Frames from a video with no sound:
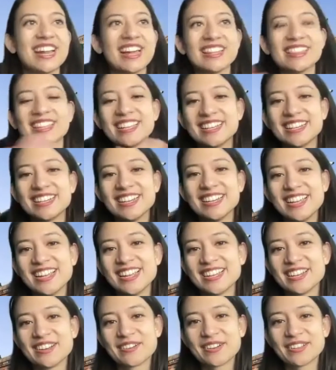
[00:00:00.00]
And then,
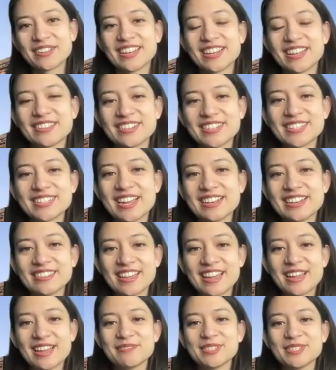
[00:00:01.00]
on the other side of
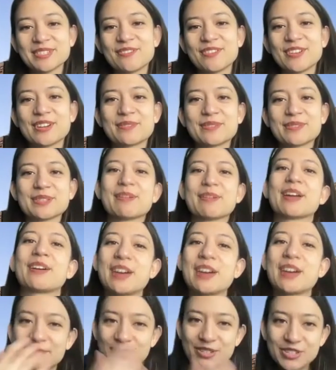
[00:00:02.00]
the hemisphere was my
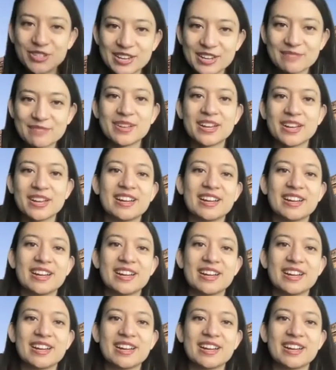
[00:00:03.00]
grandpa Jim.